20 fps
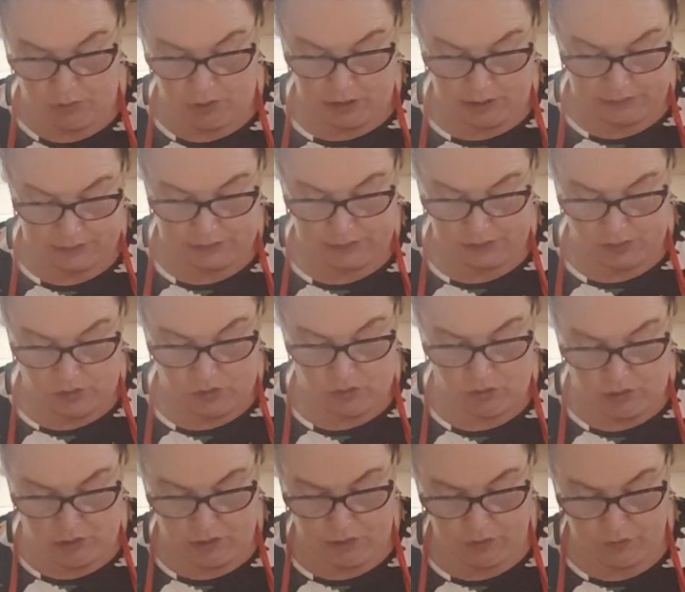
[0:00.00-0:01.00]
would at school,
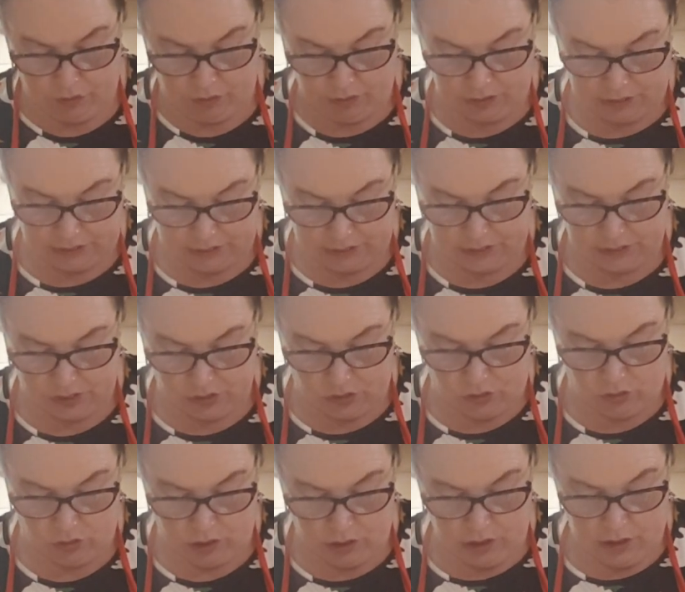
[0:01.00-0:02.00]
if I was at
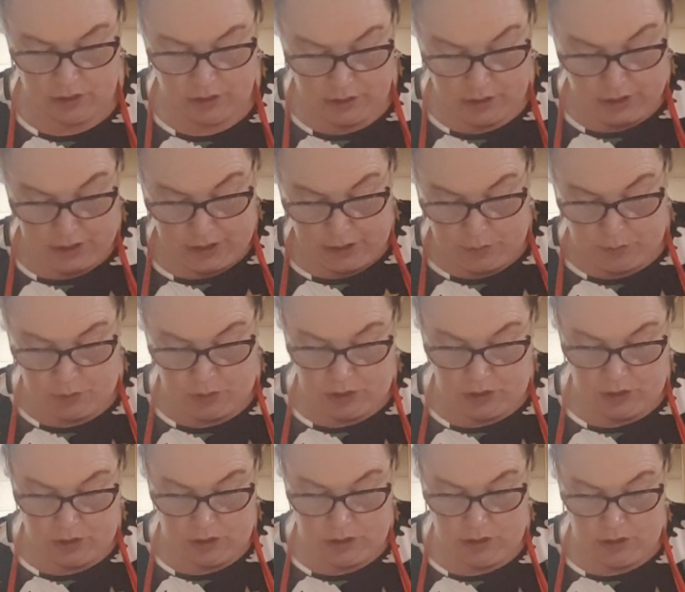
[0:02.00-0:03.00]
school, but
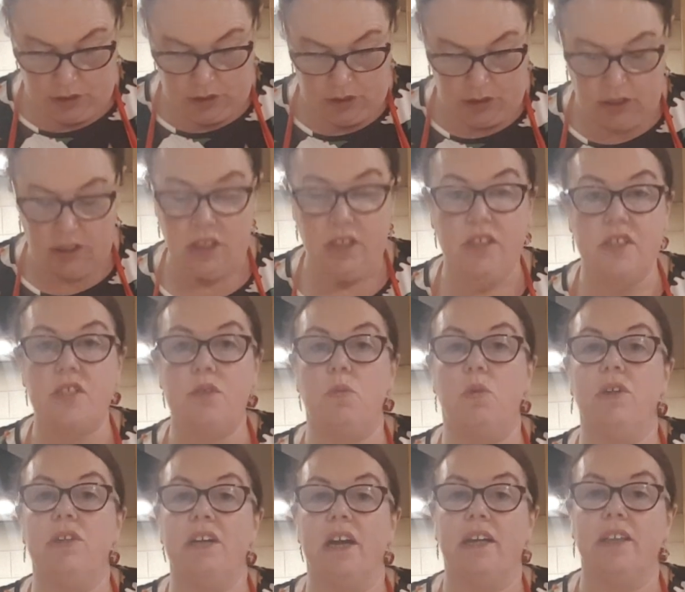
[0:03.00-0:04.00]
the yeast
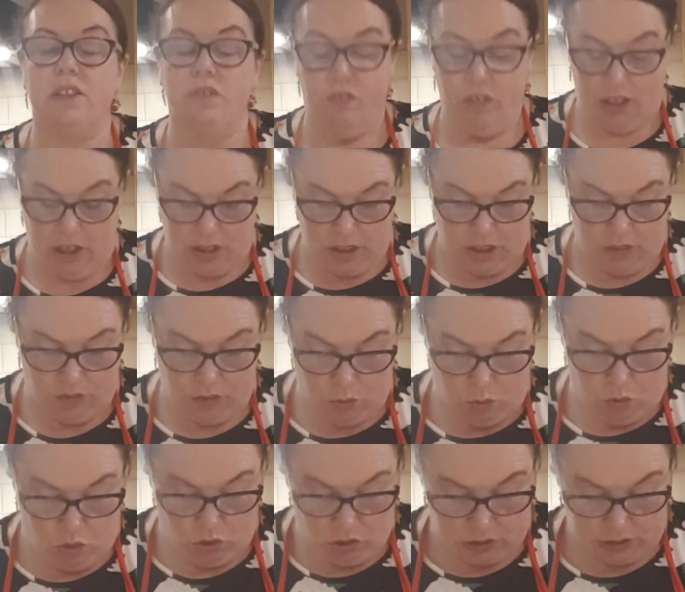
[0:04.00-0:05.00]
won't activate if the
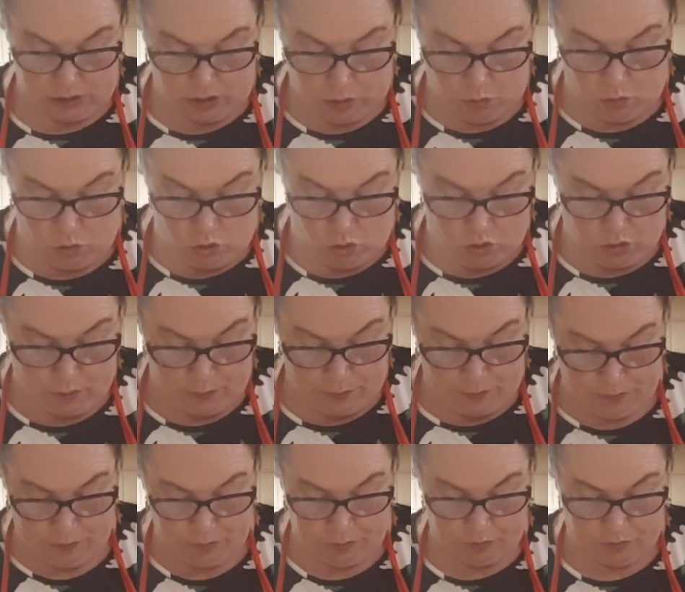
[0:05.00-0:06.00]
water's not warm,
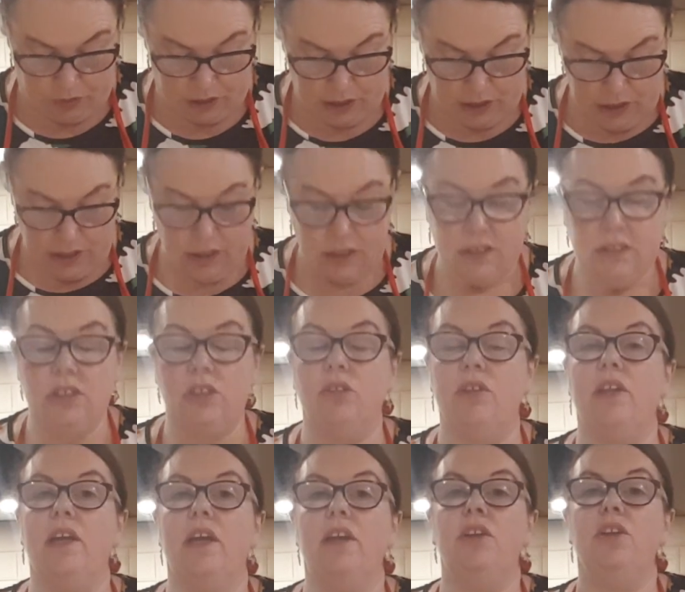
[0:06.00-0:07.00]
so
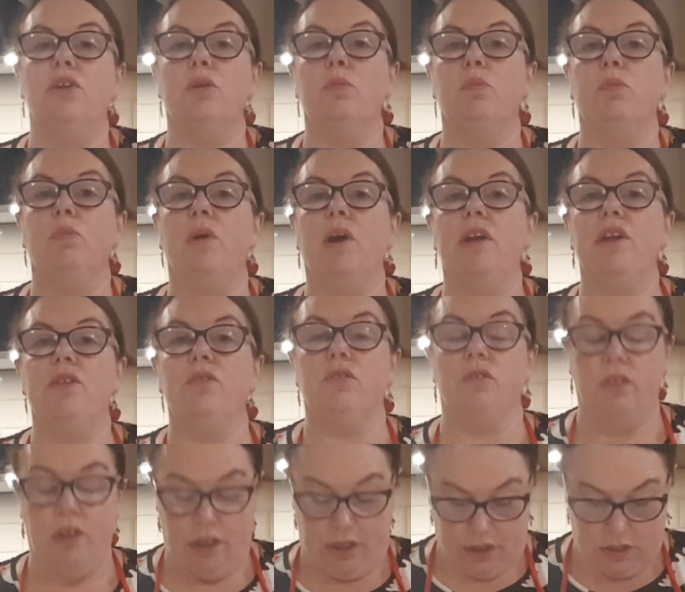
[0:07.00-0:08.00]
then your
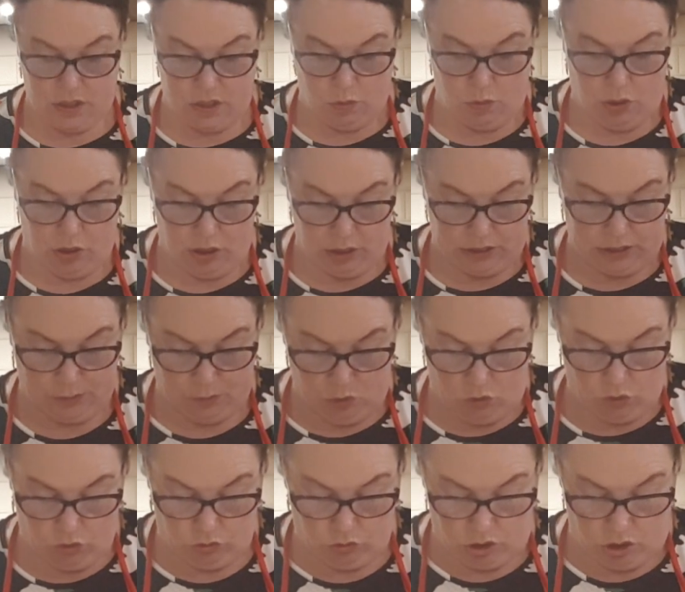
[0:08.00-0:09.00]
bread swirls
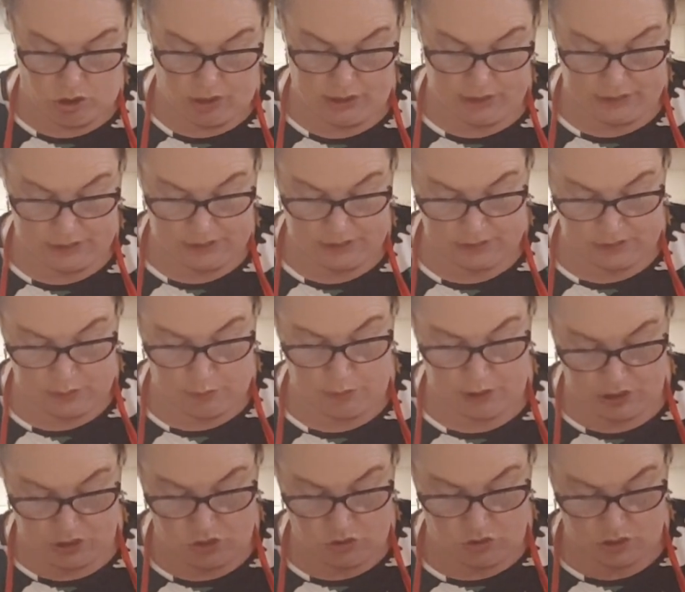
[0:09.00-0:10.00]
won't rise. So make
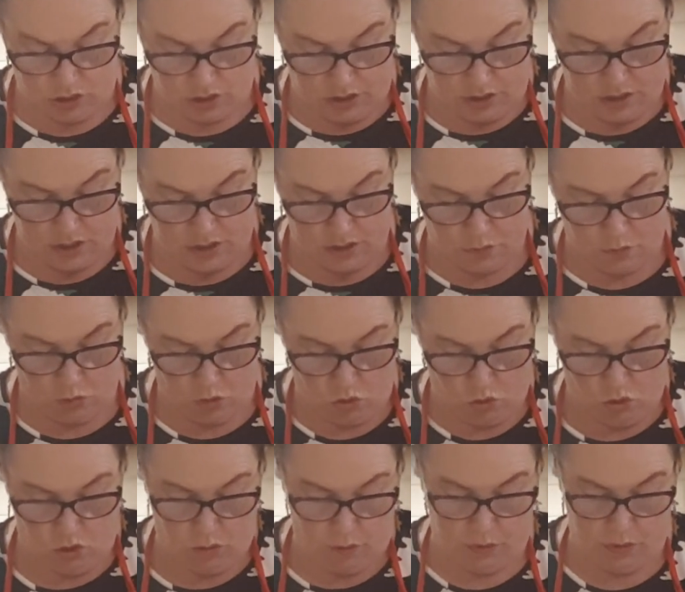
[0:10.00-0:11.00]
sure it's nice and
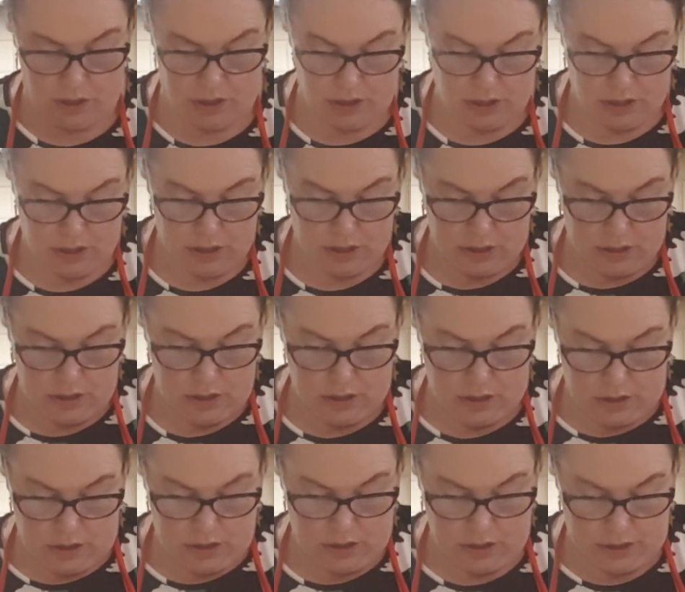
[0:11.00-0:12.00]
warm,
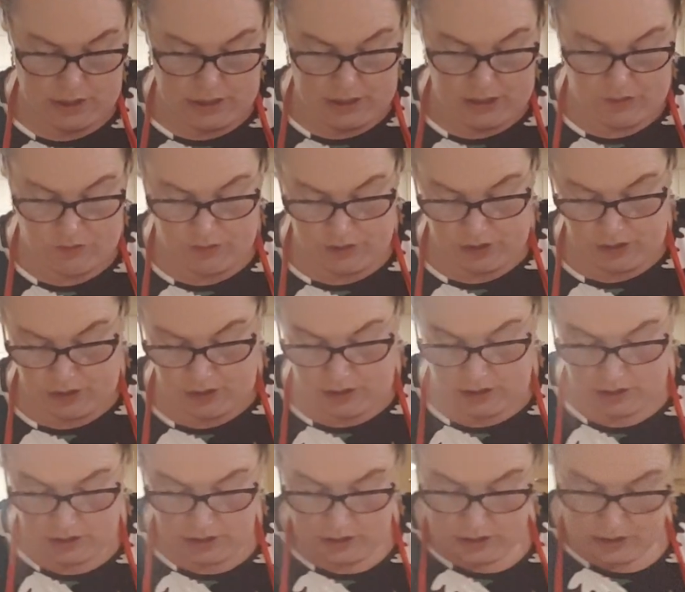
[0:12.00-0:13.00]
and if it
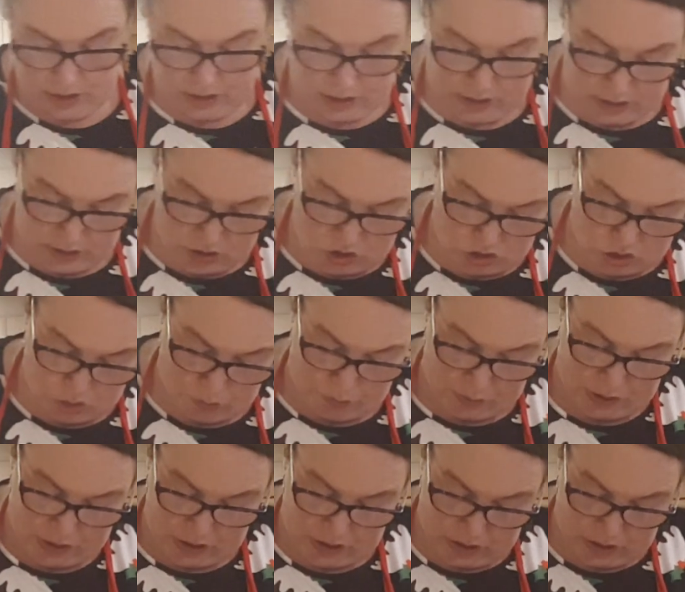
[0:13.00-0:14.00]
should
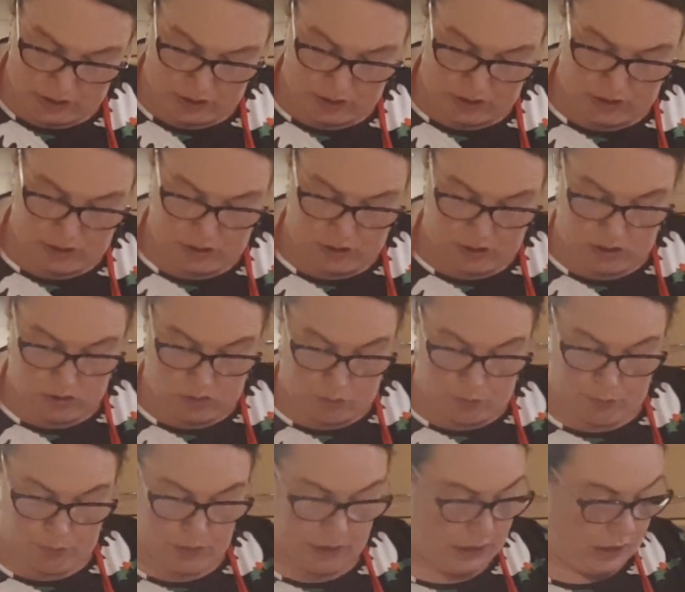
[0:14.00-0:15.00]
be
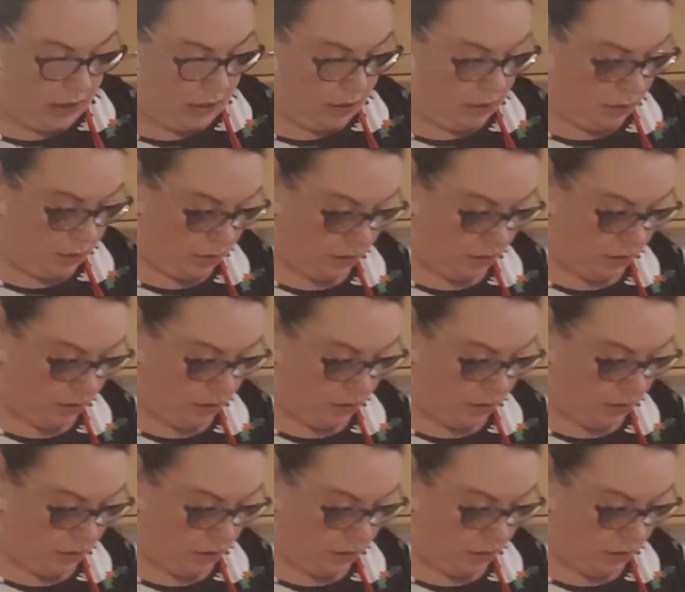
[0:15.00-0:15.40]
clumpy,